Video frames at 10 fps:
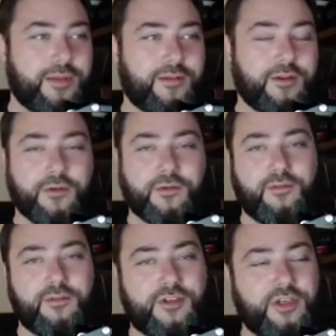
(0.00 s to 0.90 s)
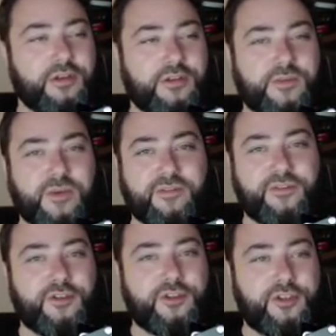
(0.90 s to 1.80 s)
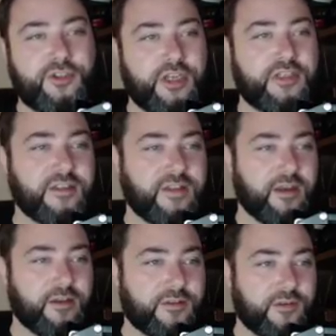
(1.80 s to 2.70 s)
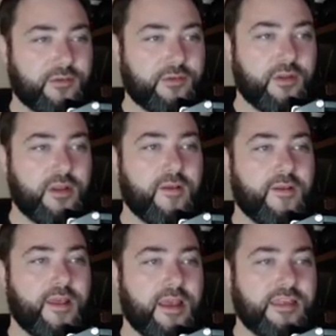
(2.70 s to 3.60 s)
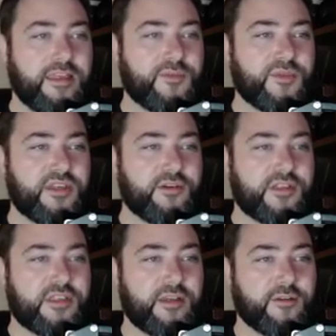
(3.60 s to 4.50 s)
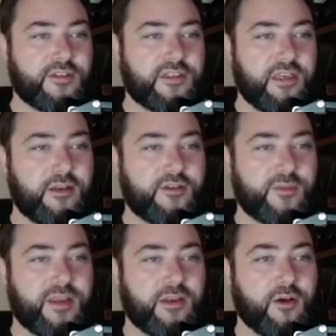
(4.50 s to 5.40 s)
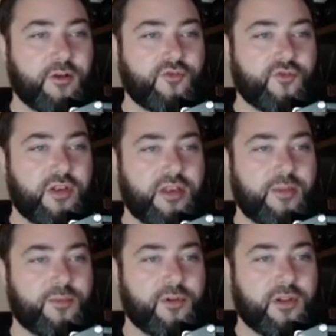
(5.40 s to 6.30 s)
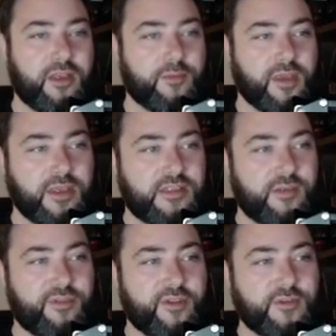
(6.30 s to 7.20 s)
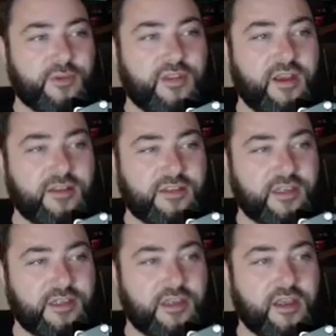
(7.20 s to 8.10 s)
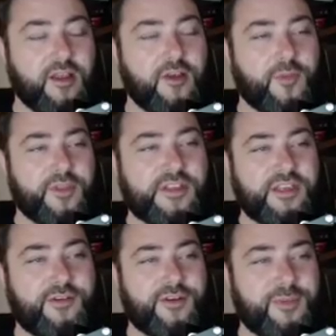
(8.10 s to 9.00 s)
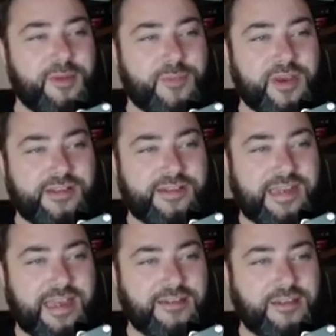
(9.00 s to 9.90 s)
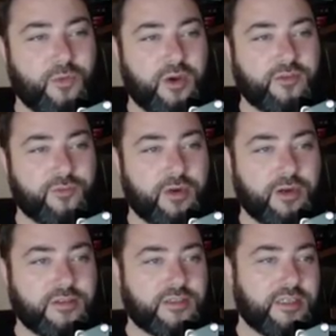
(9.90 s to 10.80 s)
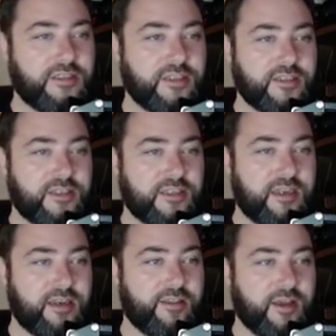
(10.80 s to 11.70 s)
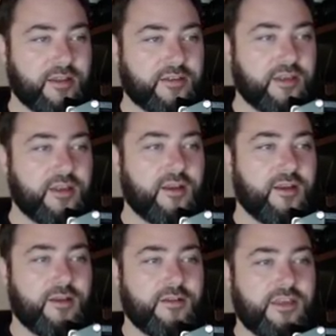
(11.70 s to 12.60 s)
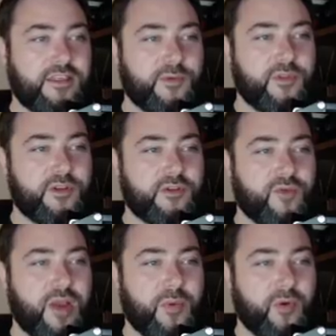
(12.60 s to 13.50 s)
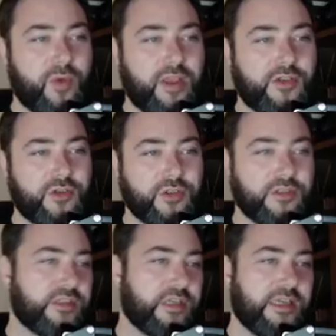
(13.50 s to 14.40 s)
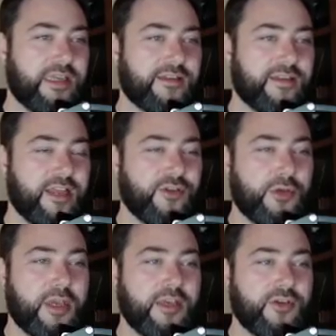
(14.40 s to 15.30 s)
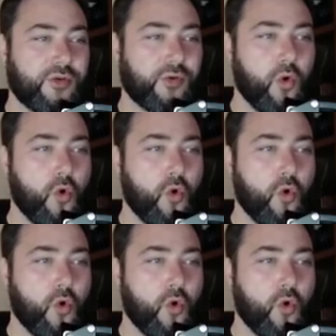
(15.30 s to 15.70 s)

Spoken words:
Dude, she couldn't spell shit in that article. It takes some serious skill to make an ultra-liberal like me sympathise with Nazis, but this incredibly bigoted anti-white rant does exactly that. Take some of those reparations and get an education.